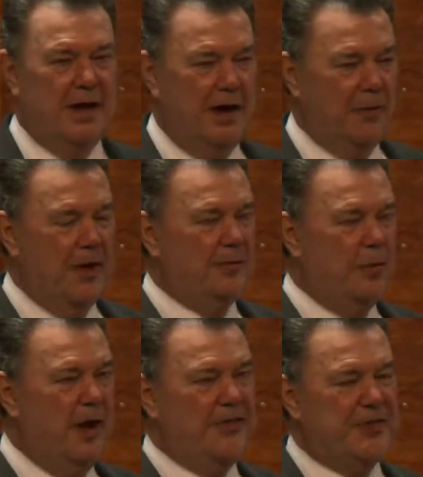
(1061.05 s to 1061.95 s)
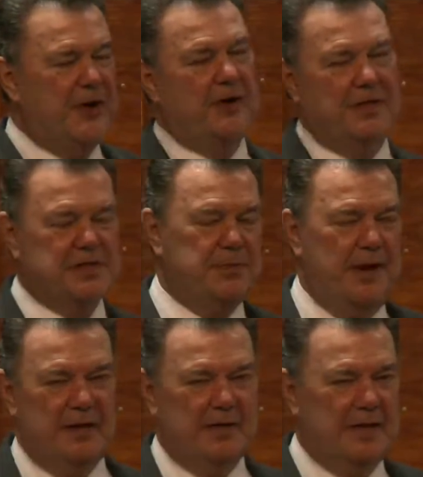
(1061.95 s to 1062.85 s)
it wasn't one third of the
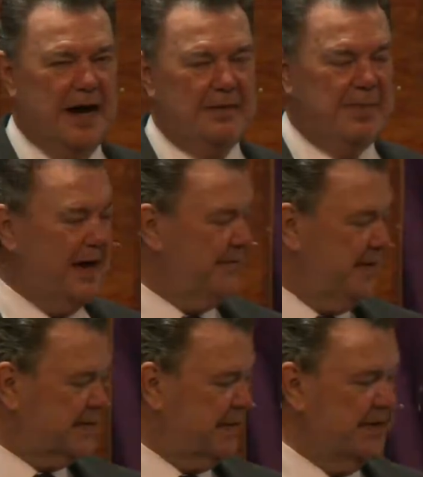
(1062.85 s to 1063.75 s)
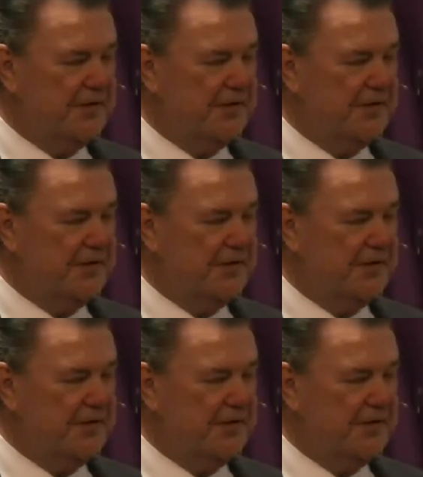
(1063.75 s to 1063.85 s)
spirit of God manifest in the